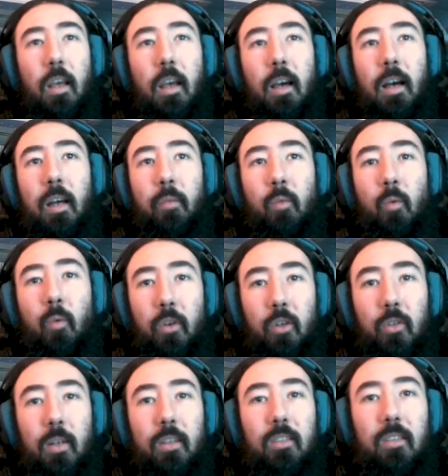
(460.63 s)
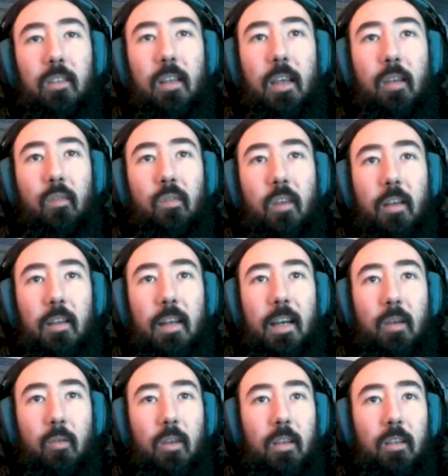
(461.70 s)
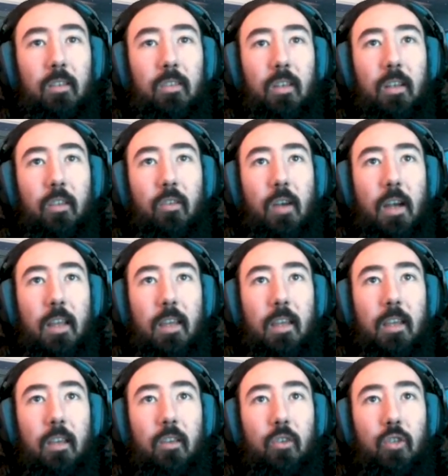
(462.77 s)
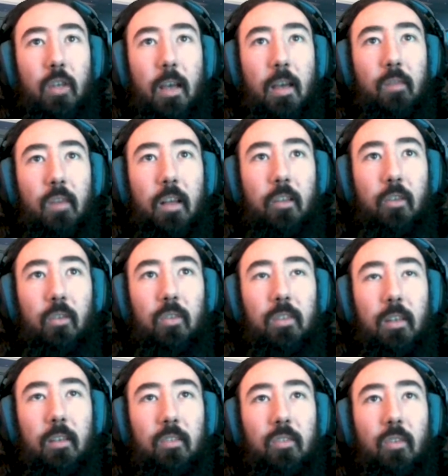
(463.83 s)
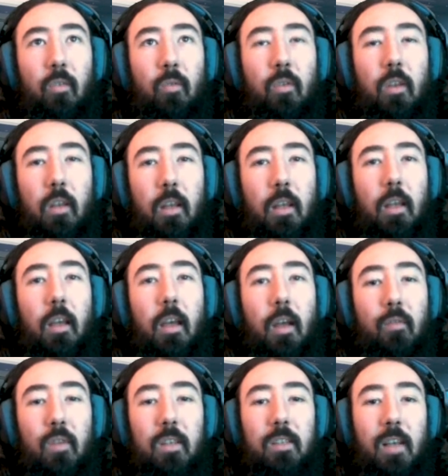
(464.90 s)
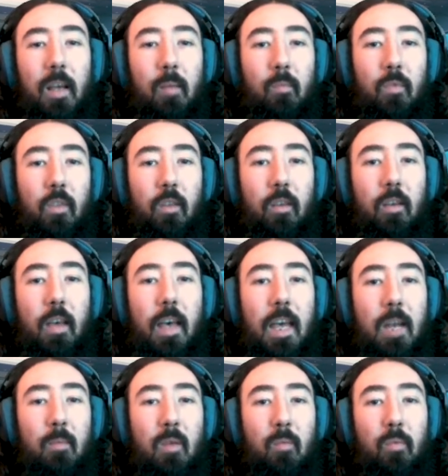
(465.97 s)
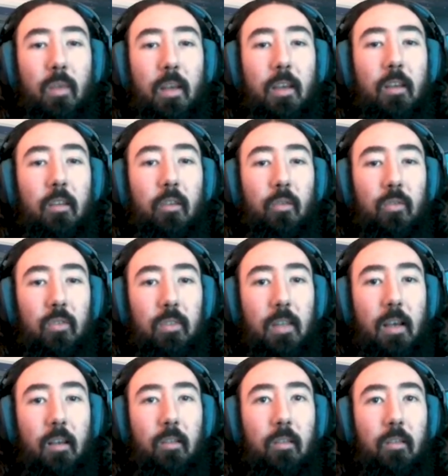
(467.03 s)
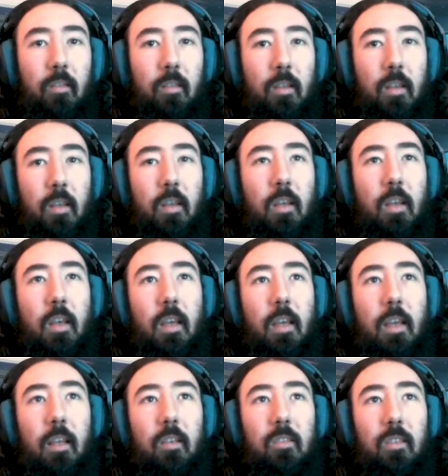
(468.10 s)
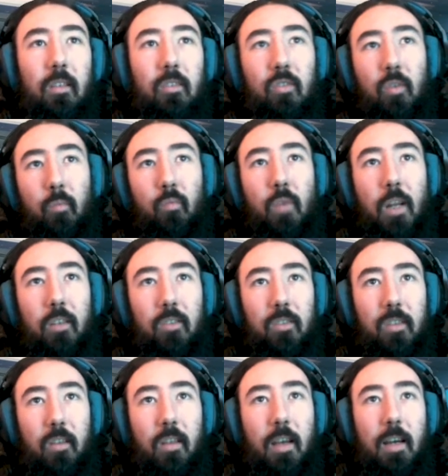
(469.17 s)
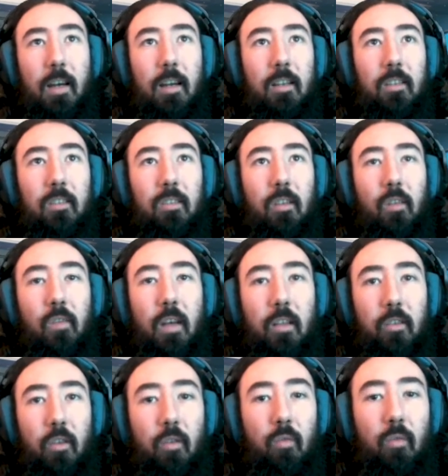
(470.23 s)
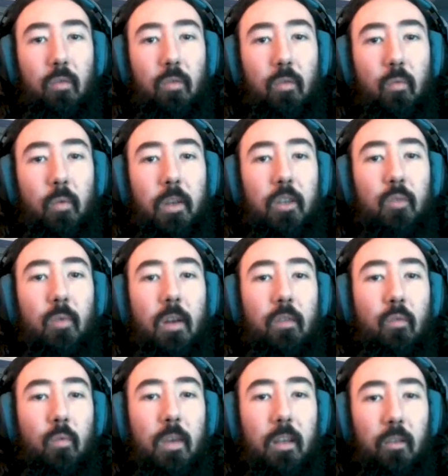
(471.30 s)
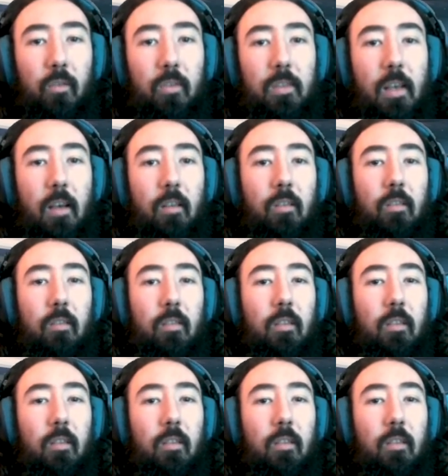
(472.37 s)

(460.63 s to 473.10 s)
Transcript: And what we're interested in finding out is, are there any shared values here? So every time the enemy player loses health, is there some register that has a value, which whenever we lose health,